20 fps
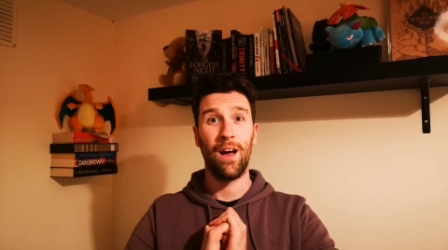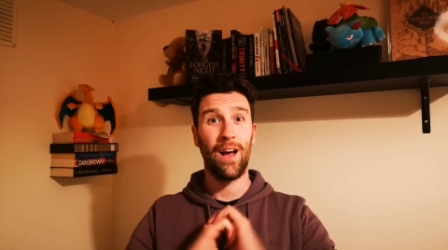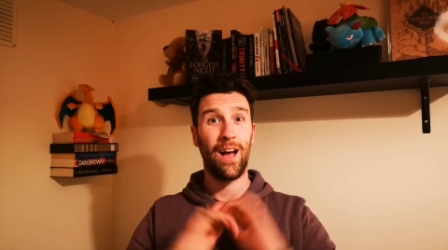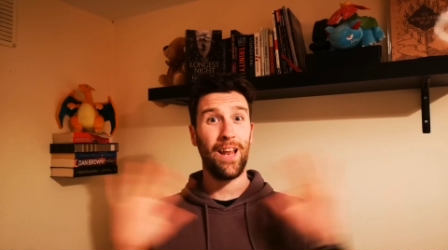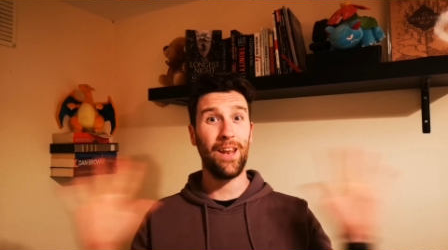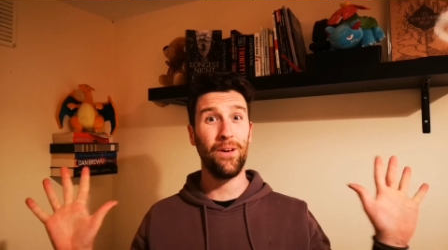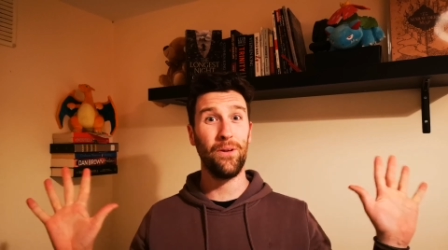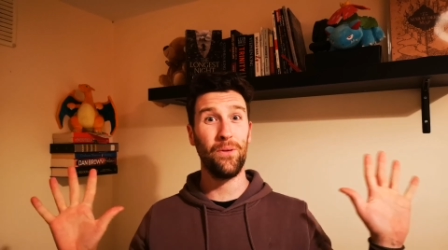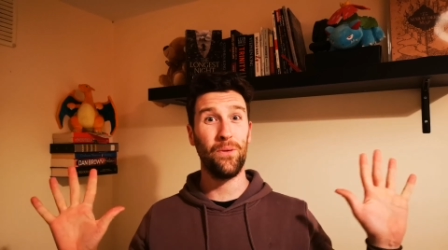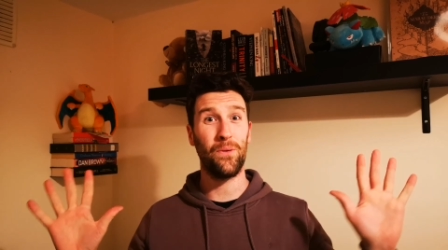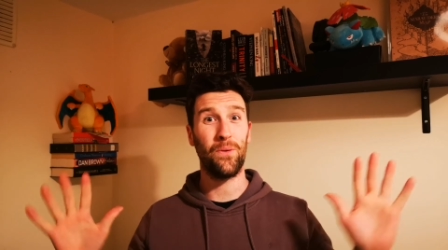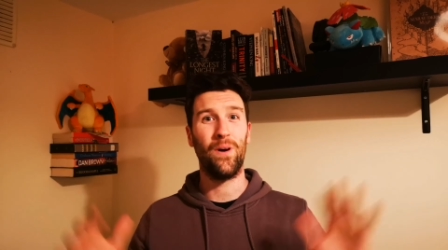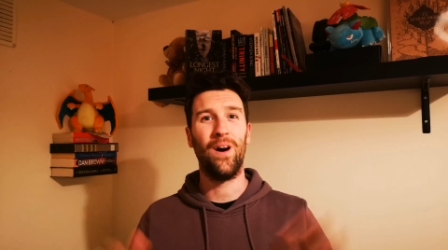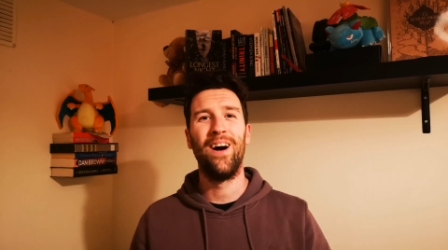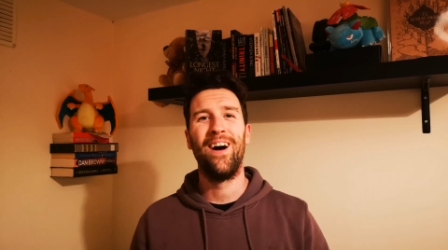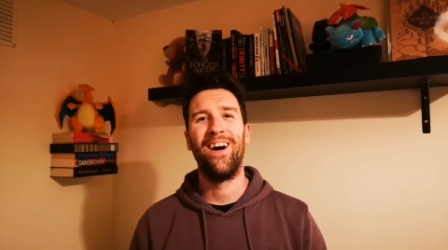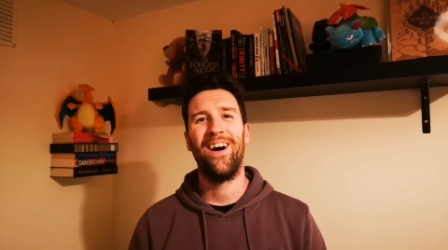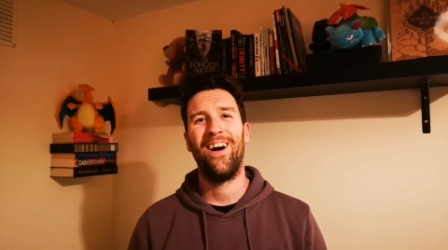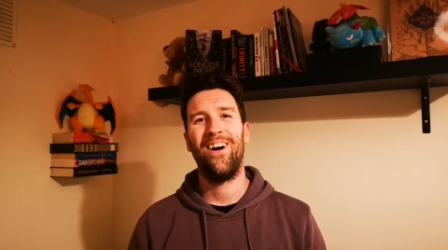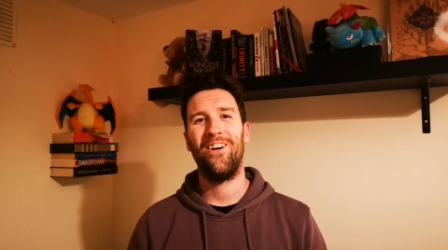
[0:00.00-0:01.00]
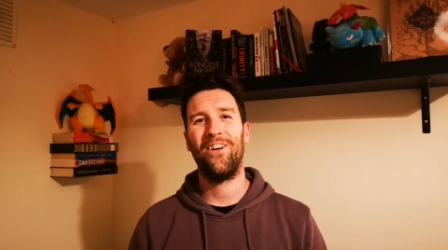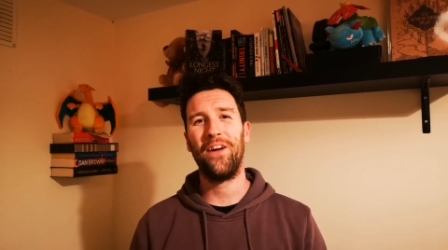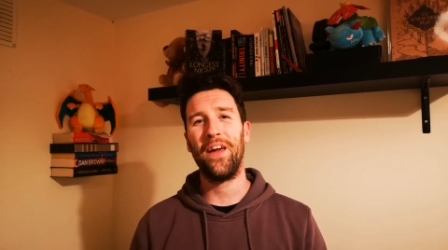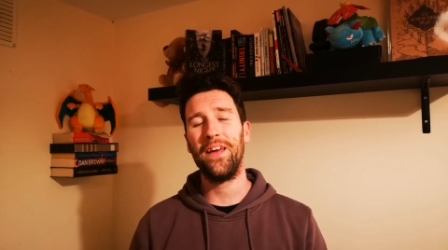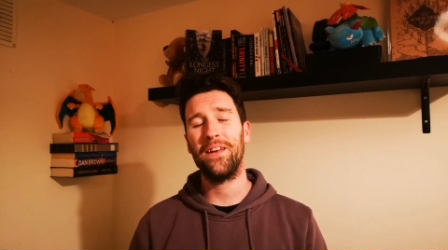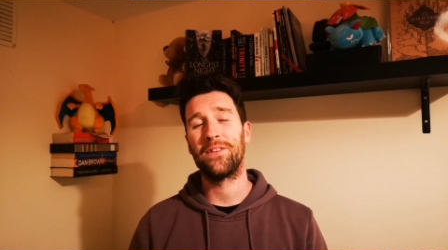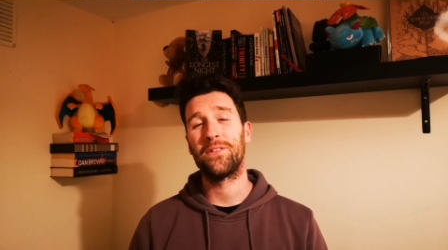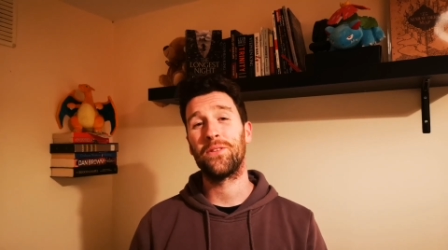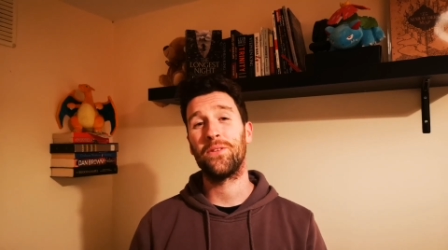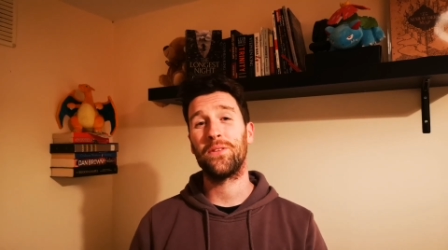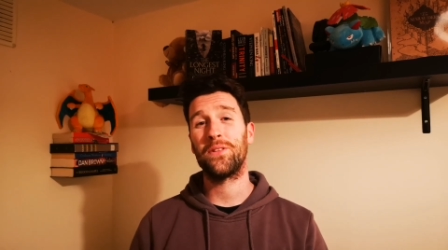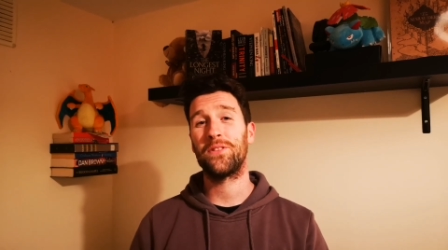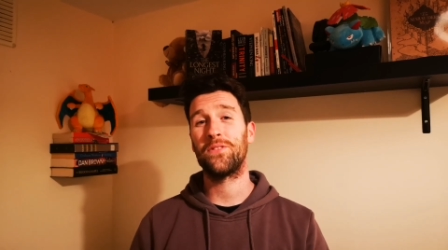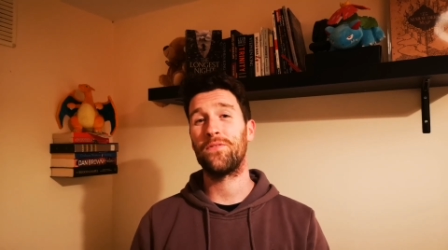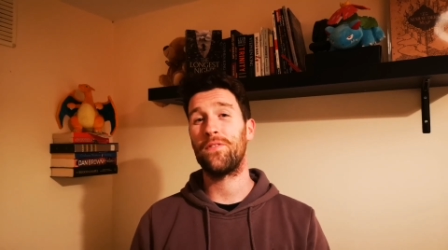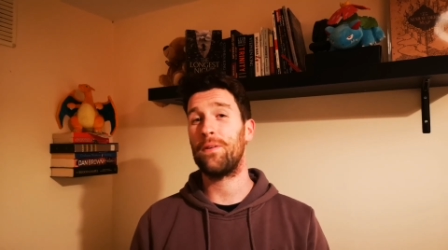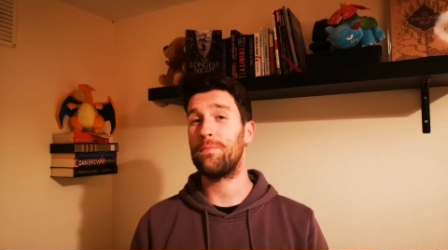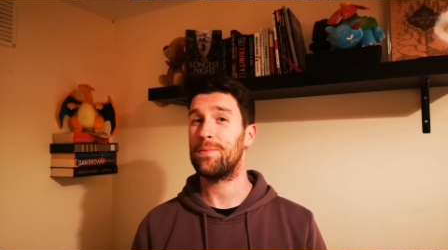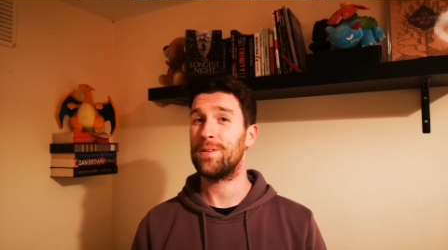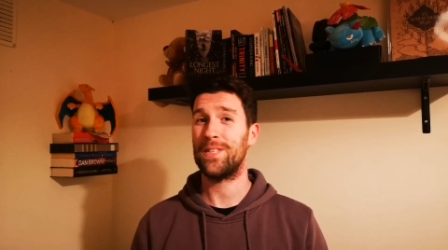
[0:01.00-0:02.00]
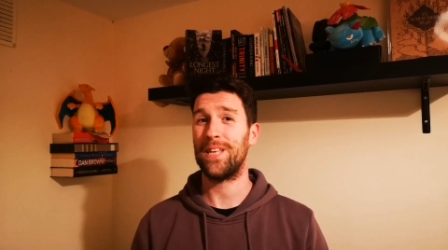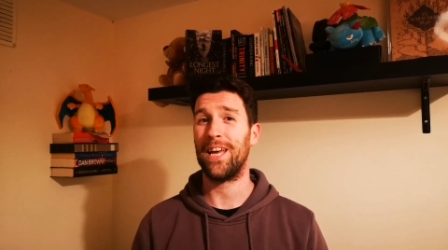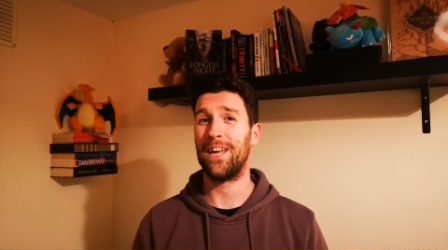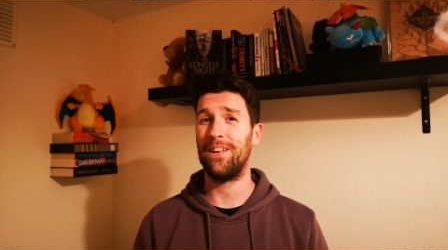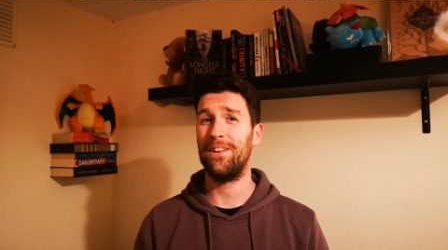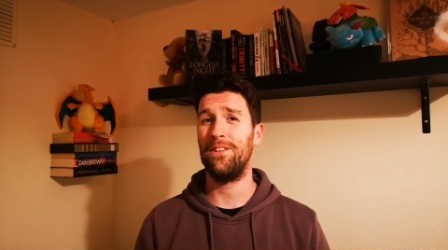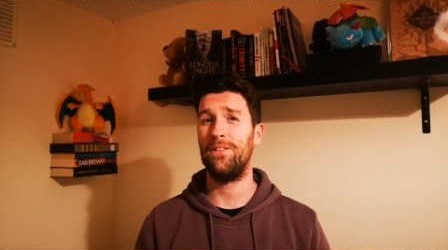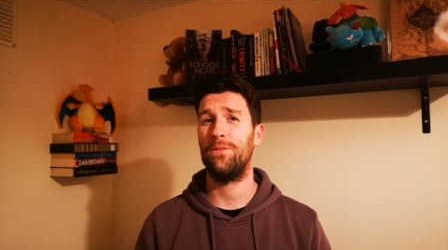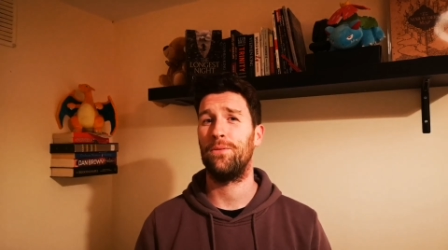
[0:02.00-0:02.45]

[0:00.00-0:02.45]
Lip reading: Hello! Okay, so it's November 2nd,